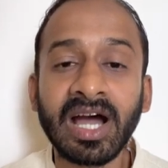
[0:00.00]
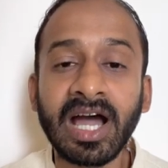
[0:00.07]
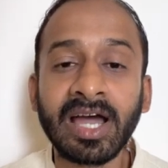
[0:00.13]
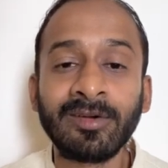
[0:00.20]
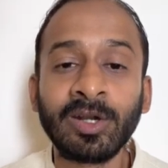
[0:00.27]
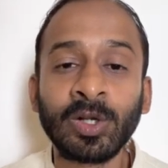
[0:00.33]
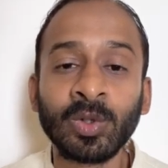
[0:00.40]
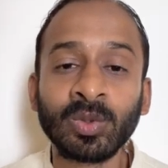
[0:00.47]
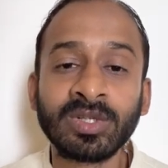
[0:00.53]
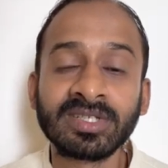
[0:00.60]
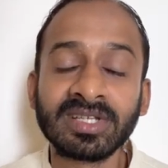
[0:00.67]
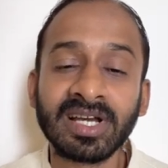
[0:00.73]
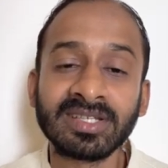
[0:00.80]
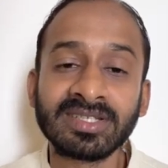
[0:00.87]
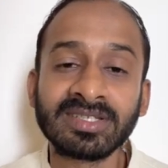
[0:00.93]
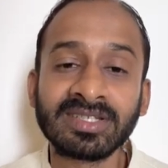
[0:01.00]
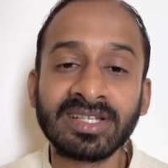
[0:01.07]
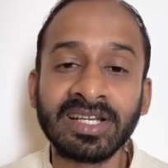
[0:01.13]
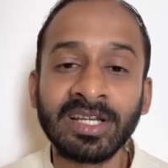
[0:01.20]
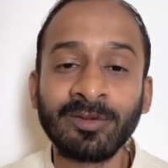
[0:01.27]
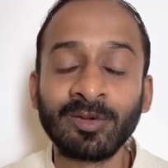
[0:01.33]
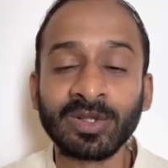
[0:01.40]
I will do this
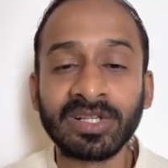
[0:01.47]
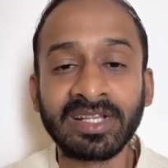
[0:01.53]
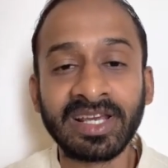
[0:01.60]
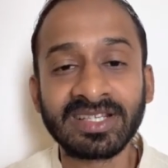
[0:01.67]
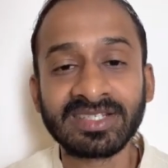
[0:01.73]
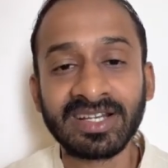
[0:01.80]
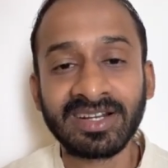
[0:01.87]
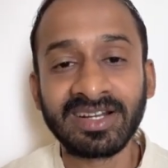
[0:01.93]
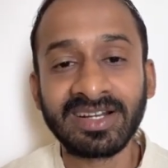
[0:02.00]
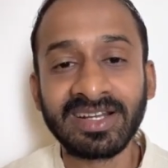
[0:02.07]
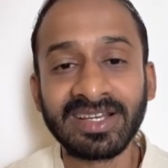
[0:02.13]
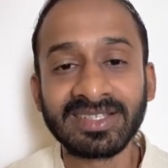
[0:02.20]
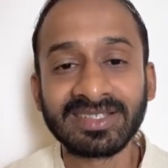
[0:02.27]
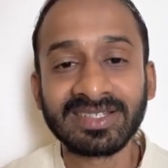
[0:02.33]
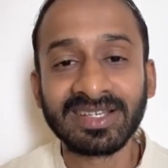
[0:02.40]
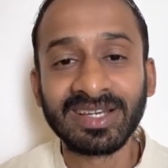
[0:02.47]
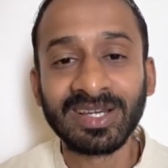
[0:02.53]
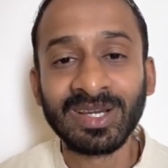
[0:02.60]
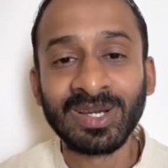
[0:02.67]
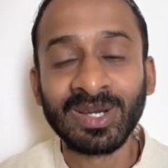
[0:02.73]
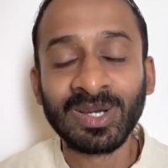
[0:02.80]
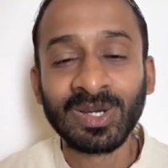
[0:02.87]
consistently for the next 100 days.
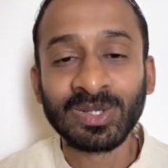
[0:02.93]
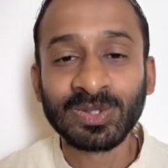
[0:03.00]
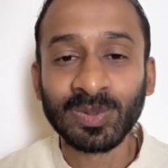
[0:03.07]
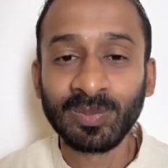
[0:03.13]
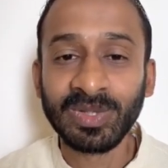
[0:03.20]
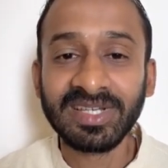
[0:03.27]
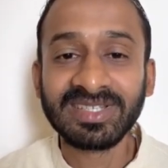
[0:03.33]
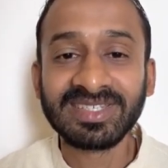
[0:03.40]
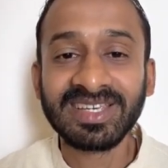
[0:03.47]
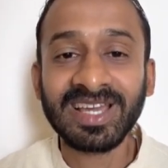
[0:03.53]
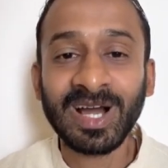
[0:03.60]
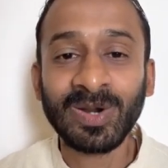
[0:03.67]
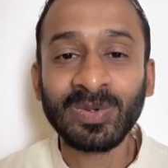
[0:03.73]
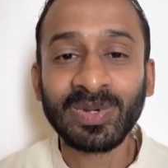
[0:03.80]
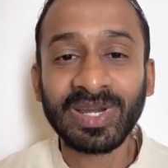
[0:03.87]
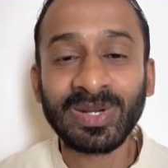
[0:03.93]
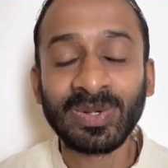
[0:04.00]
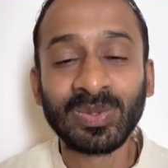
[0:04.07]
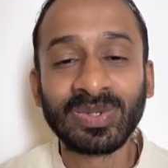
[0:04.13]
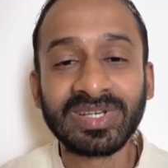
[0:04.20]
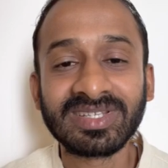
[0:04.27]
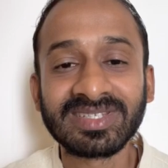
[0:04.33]
So please see how you can
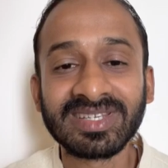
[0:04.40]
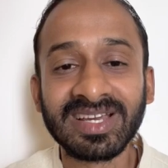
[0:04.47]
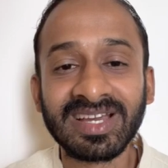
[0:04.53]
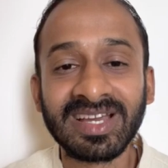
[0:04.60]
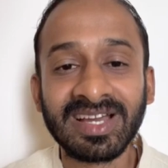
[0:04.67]
do this.